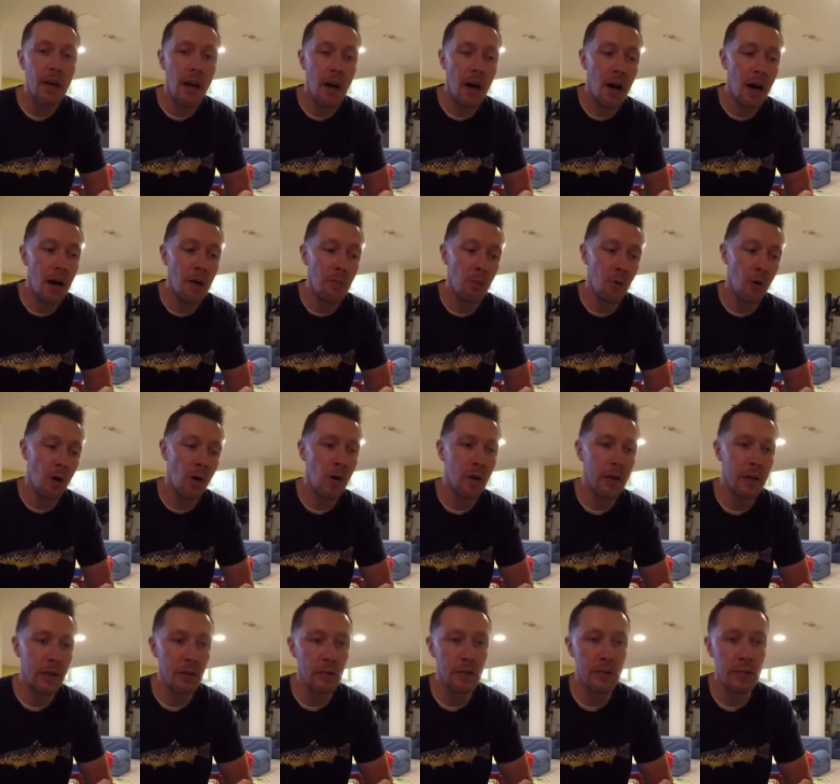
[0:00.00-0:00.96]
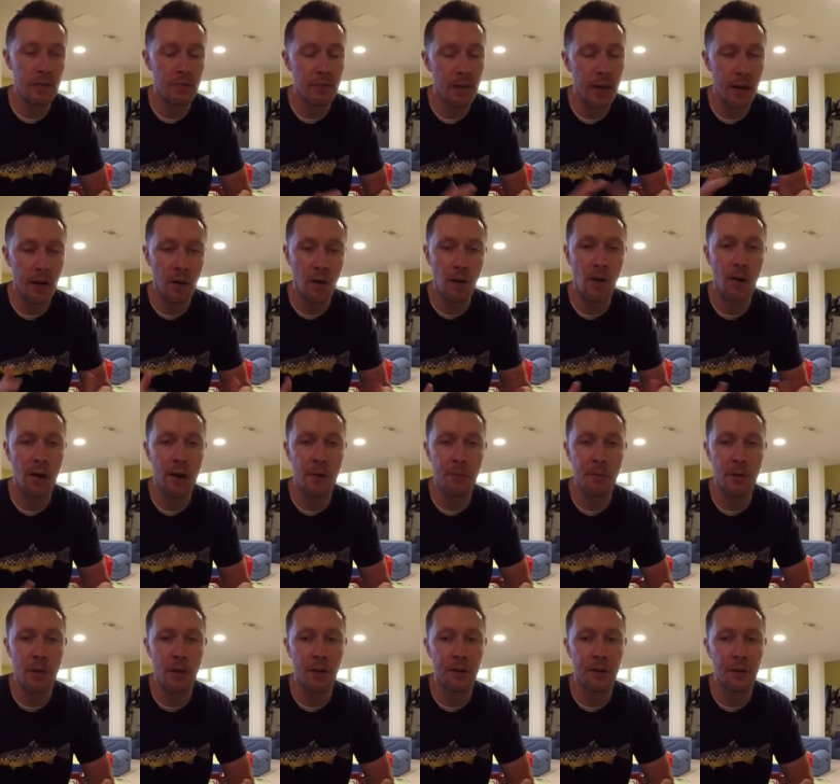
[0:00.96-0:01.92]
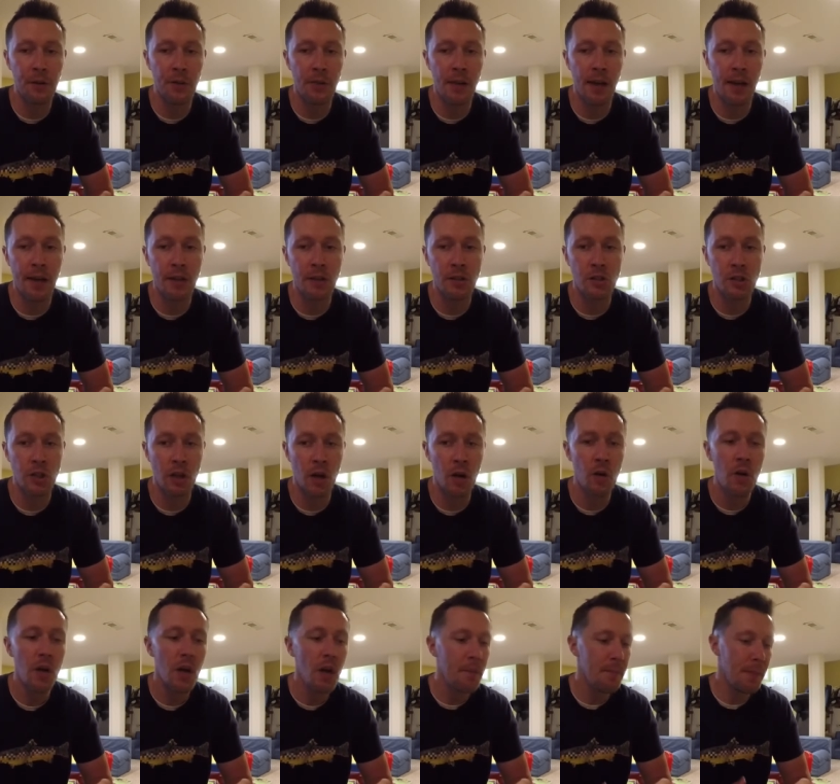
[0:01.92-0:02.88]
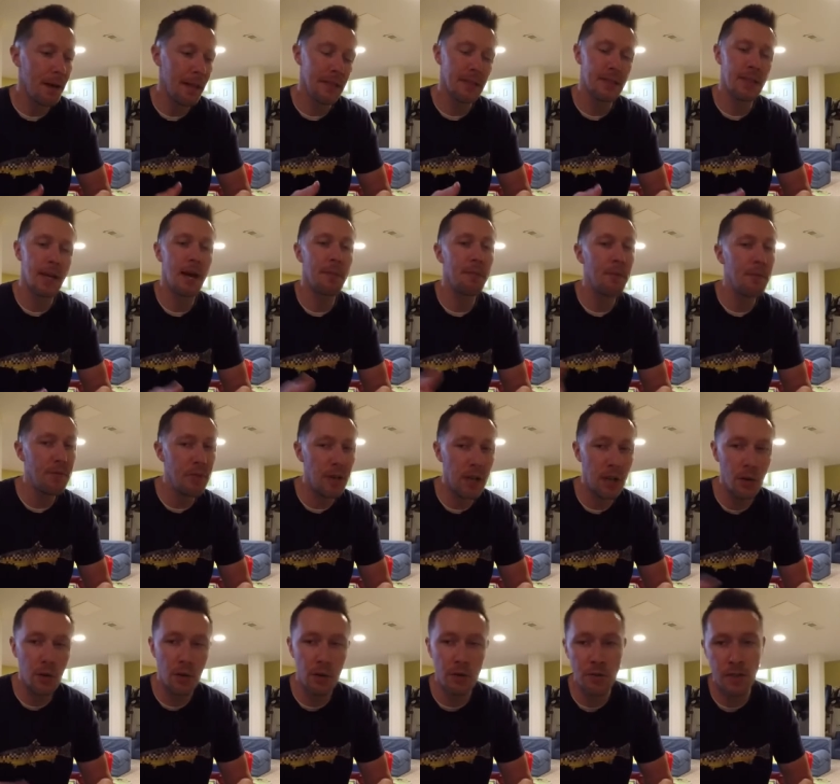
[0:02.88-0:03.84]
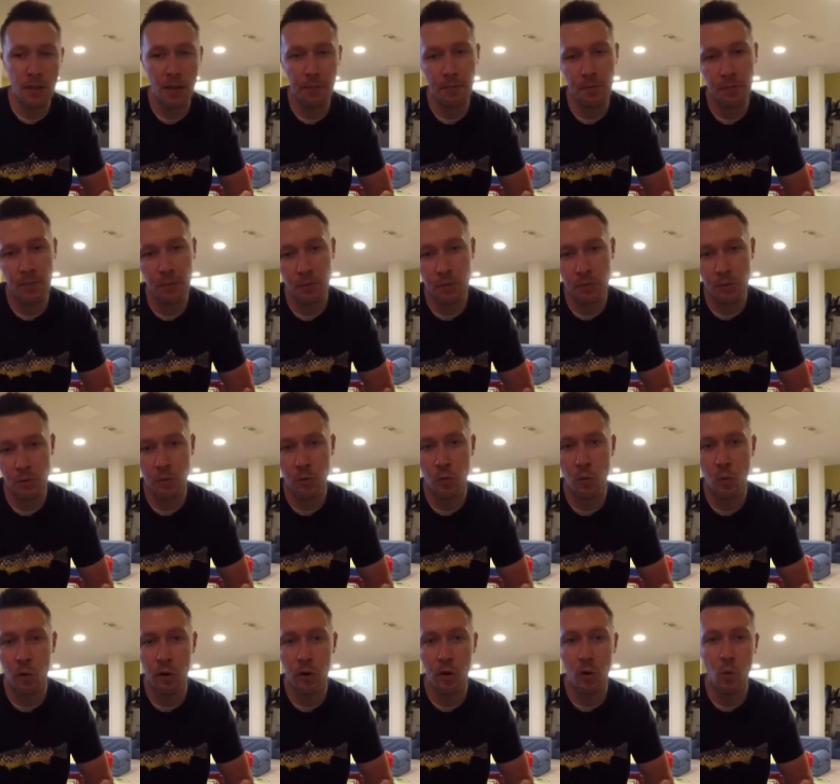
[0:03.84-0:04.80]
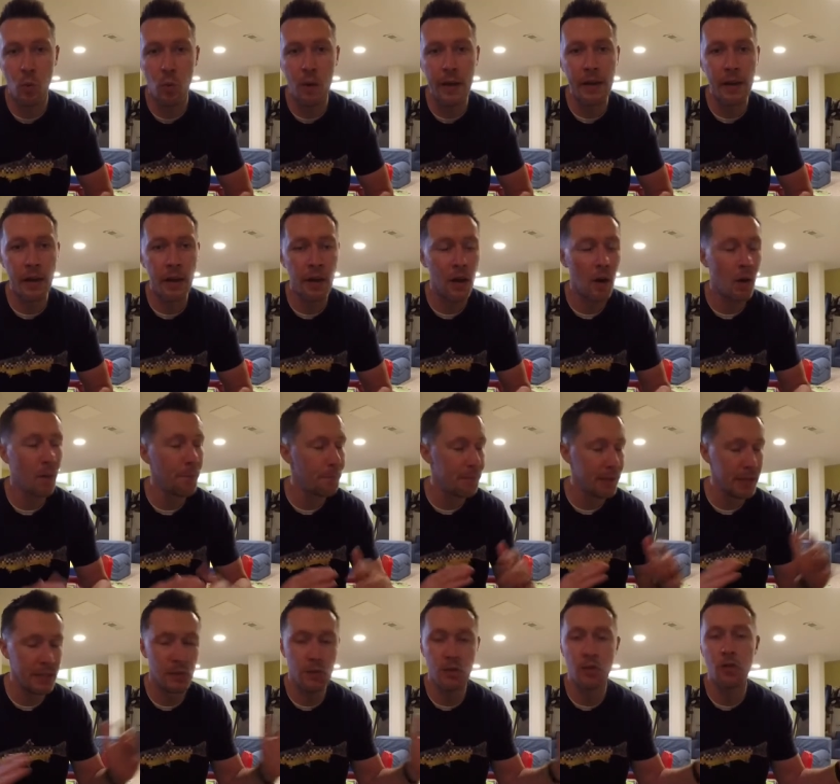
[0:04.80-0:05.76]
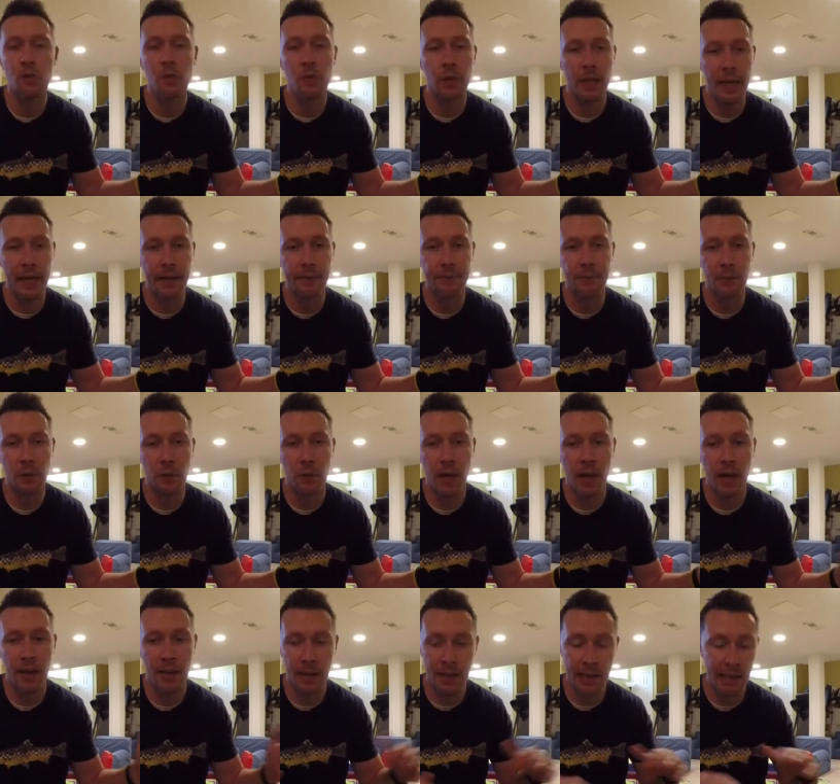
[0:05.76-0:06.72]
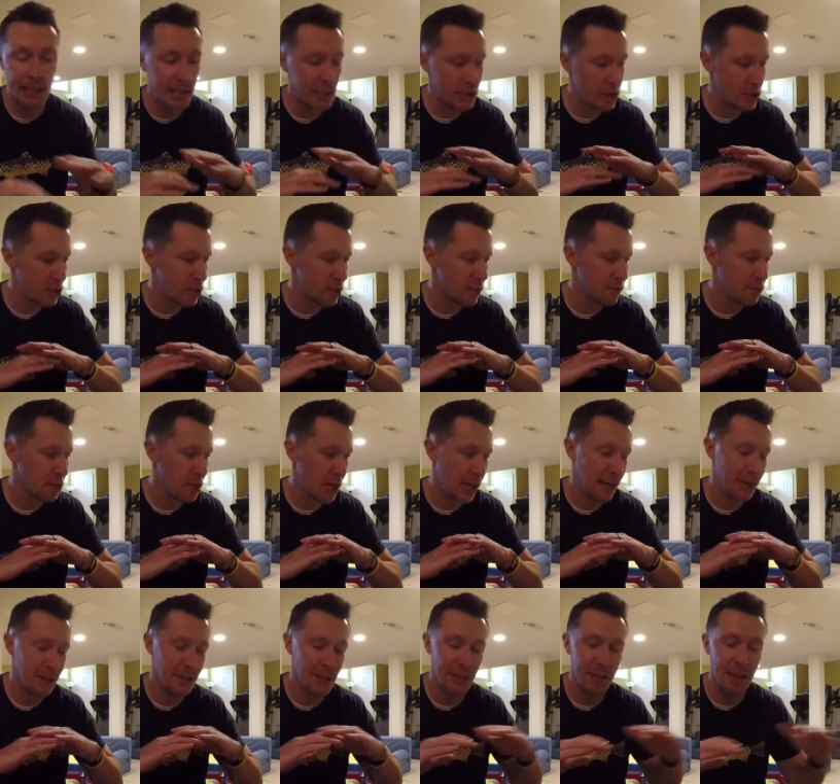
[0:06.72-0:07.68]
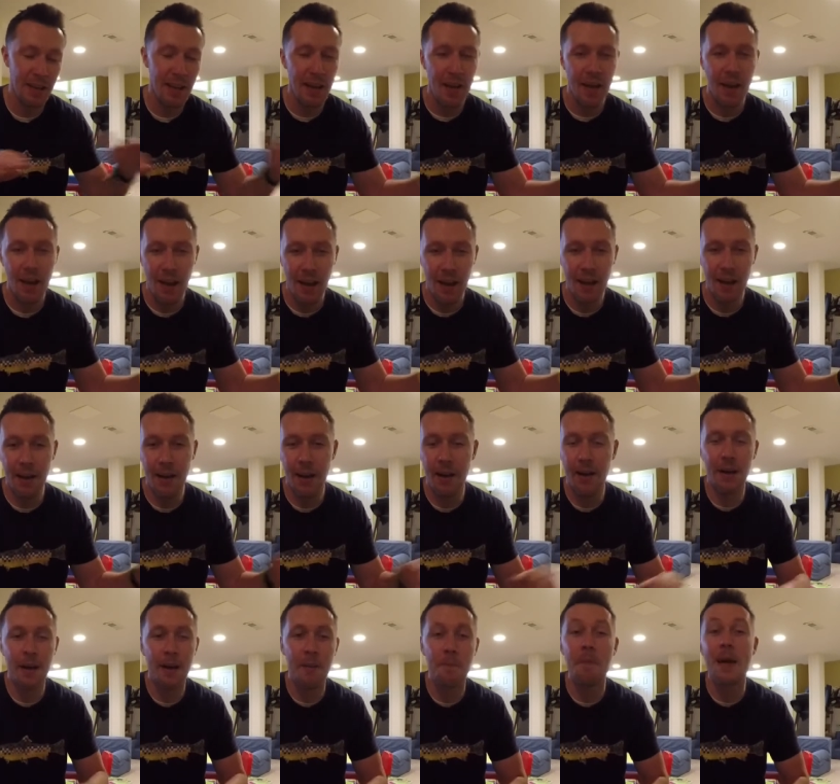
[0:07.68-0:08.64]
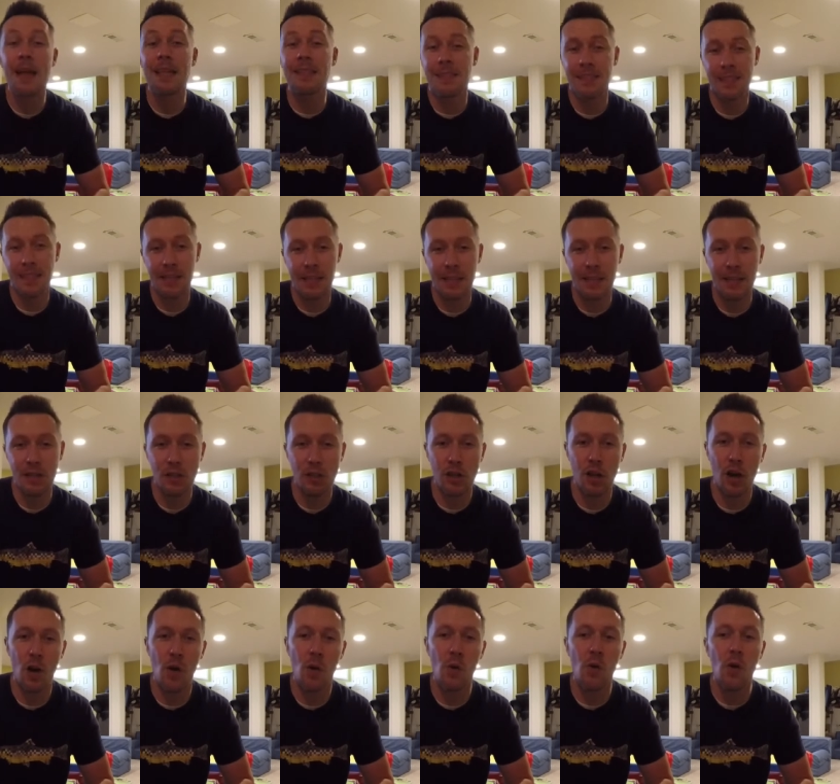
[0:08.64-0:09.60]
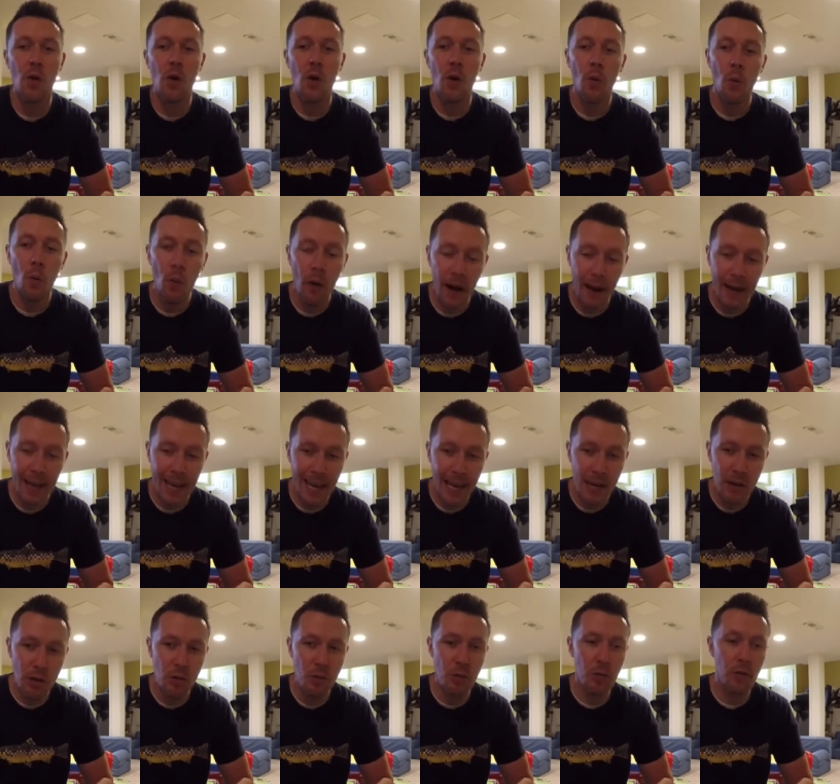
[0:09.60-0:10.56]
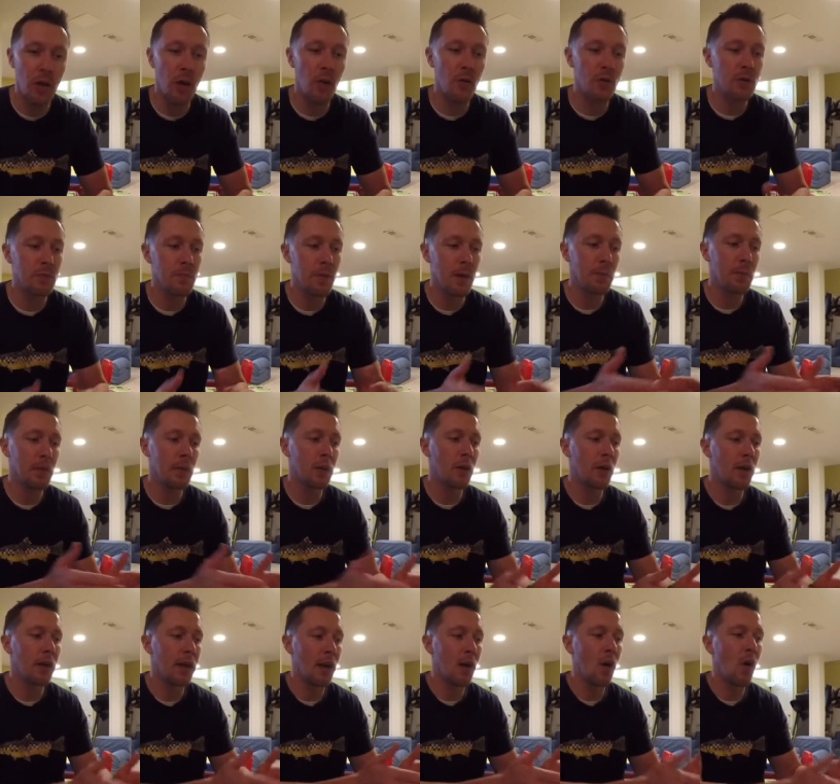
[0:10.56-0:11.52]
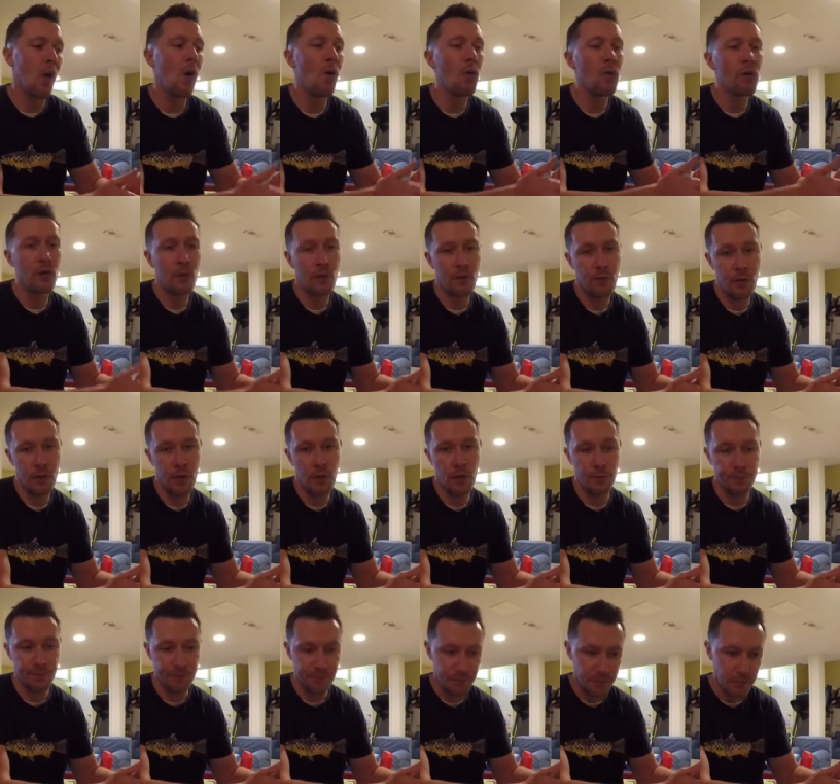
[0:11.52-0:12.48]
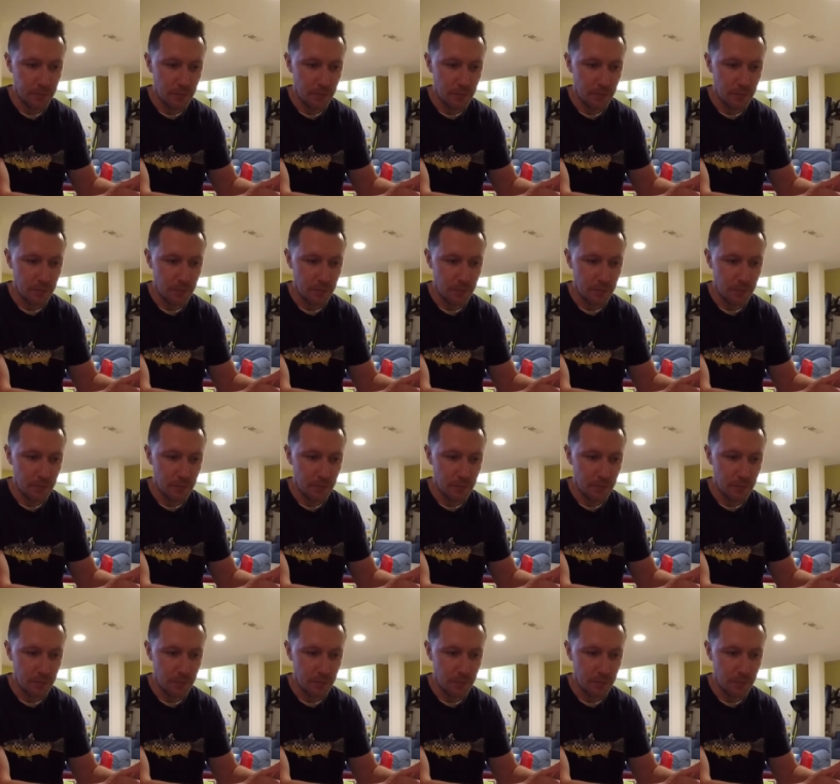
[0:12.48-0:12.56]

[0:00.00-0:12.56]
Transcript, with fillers: Um, we're all guilty of getting caught up with other things. So by the time a video goes up, if it was recorded a week ago, it's too late. Okay, the conditions have changed immensely. So what I can do though is maybe look at older film